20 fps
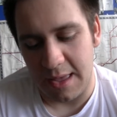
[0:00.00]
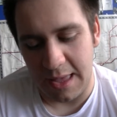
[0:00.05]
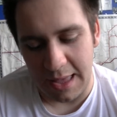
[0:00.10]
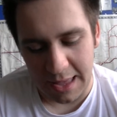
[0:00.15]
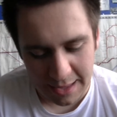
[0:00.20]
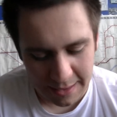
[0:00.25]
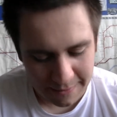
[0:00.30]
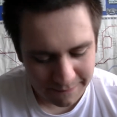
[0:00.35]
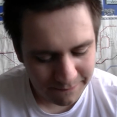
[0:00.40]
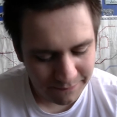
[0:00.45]

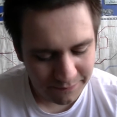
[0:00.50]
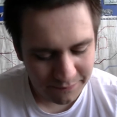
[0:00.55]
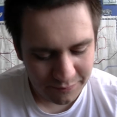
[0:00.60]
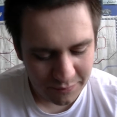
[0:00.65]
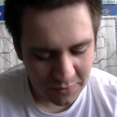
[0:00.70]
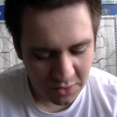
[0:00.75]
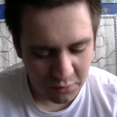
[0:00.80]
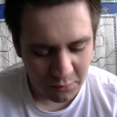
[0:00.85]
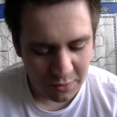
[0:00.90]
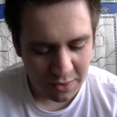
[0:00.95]

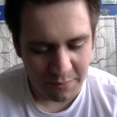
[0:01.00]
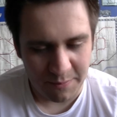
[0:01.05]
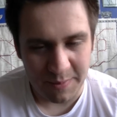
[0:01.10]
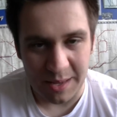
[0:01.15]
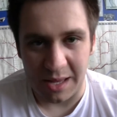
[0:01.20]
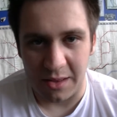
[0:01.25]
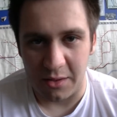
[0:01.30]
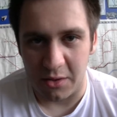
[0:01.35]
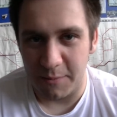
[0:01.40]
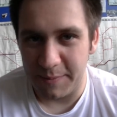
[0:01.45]
As well as
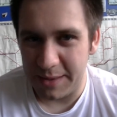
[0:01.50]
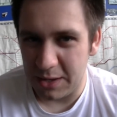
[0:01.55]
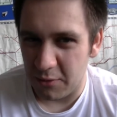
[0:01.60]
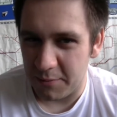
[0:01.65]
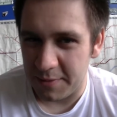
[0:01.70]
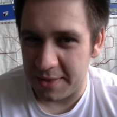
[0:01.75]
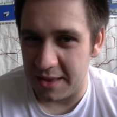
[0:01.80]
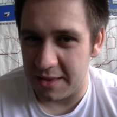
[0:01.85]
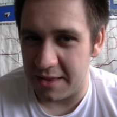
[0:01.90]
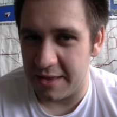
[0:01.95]
being the complete
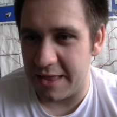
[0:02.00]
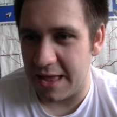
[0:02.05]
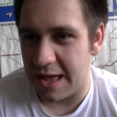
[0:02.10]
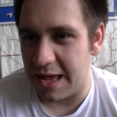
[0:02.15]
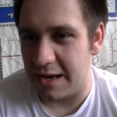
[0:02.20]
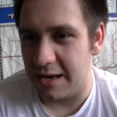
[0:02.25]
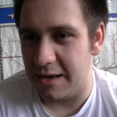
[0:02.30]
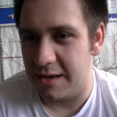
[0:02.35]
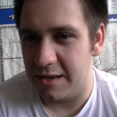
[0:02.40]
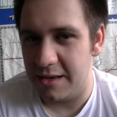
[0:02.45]
opposite to
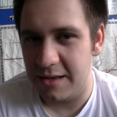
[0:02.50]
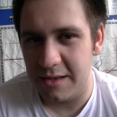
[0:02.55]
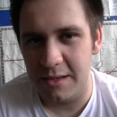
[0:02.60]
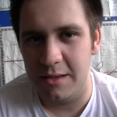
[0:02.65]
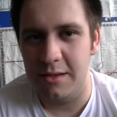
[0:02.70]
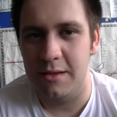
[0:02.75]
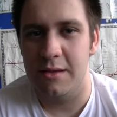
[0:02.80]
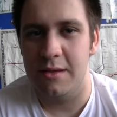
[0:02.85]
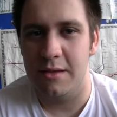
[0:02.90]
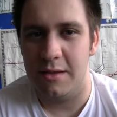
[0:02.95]
Dan.
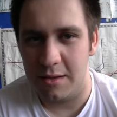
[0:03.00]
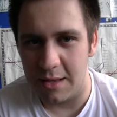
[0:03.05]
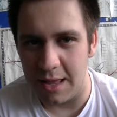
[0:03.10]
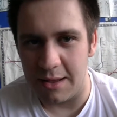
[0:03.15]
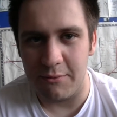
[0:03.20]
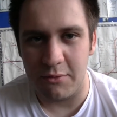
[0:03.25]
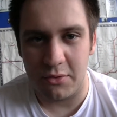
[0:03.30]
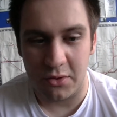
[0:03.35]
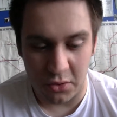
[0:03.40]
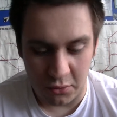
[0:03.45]

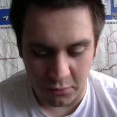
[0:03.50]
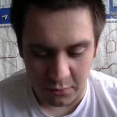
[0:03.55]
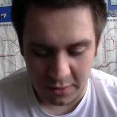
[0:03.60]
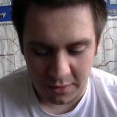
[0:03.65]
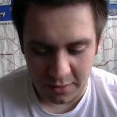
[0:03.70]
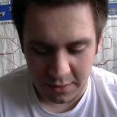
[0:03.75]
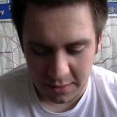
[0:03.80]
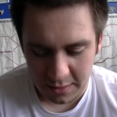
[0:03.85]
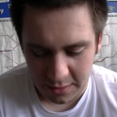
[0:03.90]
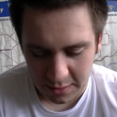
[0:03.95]
That was a good
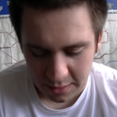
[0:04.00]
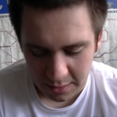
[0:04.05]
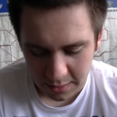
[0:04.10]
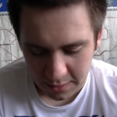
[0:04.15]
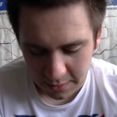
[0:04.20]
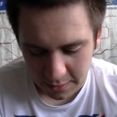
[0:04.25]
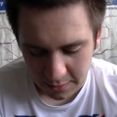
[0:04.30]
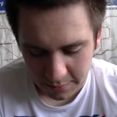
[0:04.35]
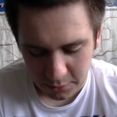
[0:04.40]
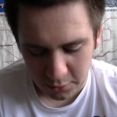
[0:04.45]
one.
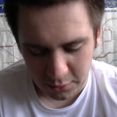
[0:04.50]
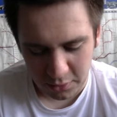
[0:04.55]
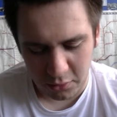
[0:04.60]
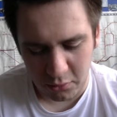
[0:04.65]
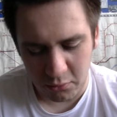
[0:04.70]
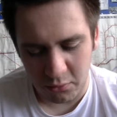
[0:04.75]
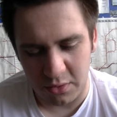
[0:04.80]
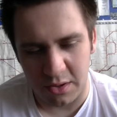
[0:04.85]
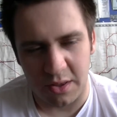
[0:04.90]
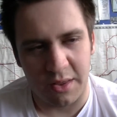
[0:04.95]
I'm not
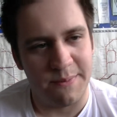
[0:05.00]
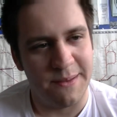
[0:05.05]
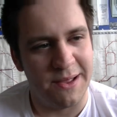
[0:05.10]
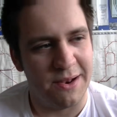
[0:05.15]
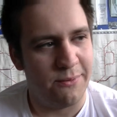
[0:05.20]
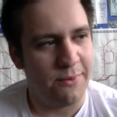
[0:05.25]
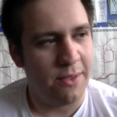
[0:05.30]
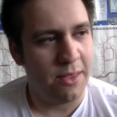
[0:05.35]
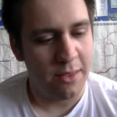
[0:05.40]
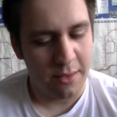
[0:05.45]
scoring these, by
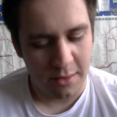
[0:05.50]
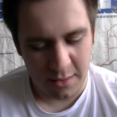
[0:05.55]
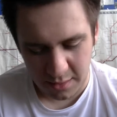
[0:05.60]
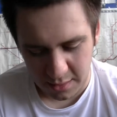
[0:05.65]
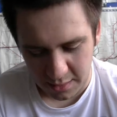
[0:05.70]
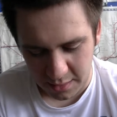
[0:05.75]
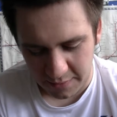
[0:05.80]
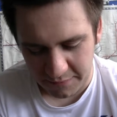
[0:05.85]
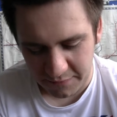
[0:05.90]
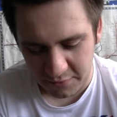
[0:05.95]
the way.
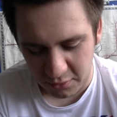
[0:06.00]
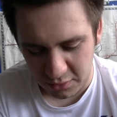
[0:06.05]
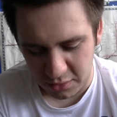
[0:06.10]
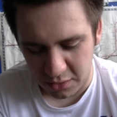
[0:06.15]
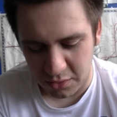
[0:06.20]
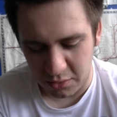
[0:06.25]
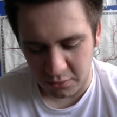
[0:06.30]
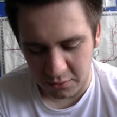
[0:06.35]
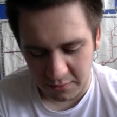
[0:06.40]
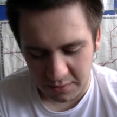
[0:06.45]
I forgot
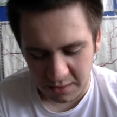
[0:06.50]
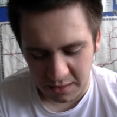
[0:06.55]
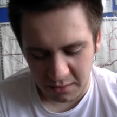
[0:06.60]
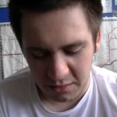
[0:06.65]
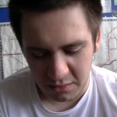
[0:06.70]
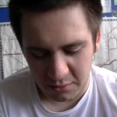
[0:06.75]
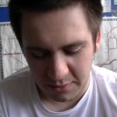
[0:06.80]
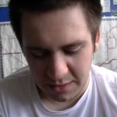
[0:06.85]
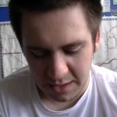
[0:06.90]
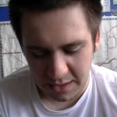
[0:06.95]
to do the
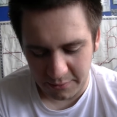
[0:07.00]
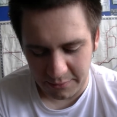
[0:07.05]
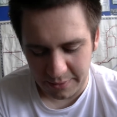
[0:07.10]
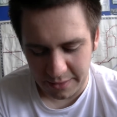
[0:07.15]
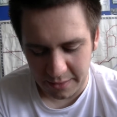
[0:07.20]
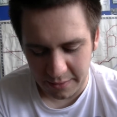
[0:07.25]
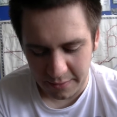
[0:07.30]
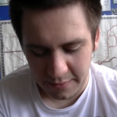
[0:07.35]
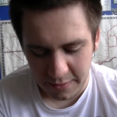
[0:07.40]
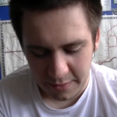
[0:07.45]
last one
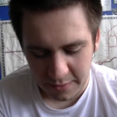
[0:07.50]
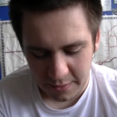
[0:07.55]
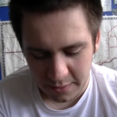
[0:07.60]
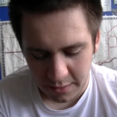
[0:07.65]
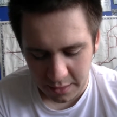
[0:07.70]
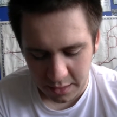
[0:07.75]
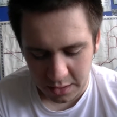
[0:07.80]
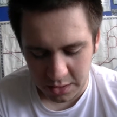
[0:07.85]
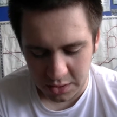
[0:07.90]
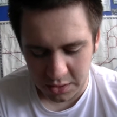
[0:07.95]
anyway.
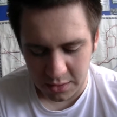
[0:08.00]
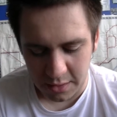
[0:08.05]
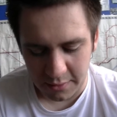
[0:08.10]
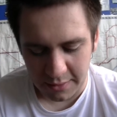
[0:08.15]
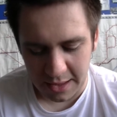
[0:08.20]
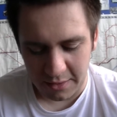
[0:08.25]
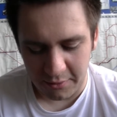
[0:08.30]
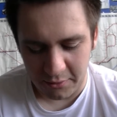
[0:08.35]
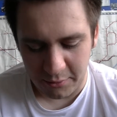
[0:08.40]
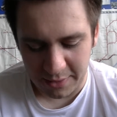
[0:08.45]

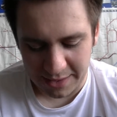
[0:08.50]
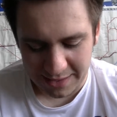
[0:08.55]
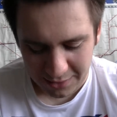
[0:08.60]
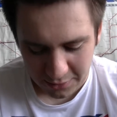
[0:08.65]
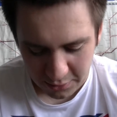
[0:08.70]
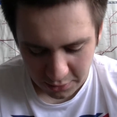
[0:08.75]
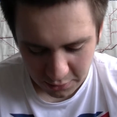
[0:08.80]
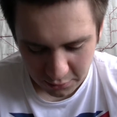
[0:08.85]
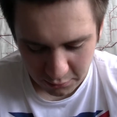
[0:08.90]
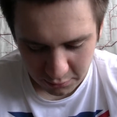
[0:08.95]
Okay, I'll
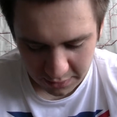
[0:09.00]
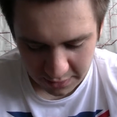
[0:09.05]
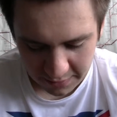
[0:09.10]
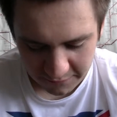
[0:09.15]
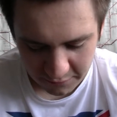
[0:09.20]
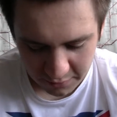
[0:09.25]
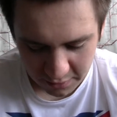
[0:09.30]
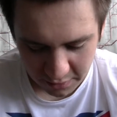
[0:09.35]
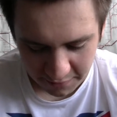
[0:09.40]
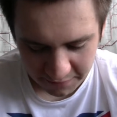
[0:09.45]
quickly score the
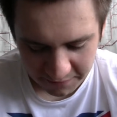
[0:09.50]
other ones.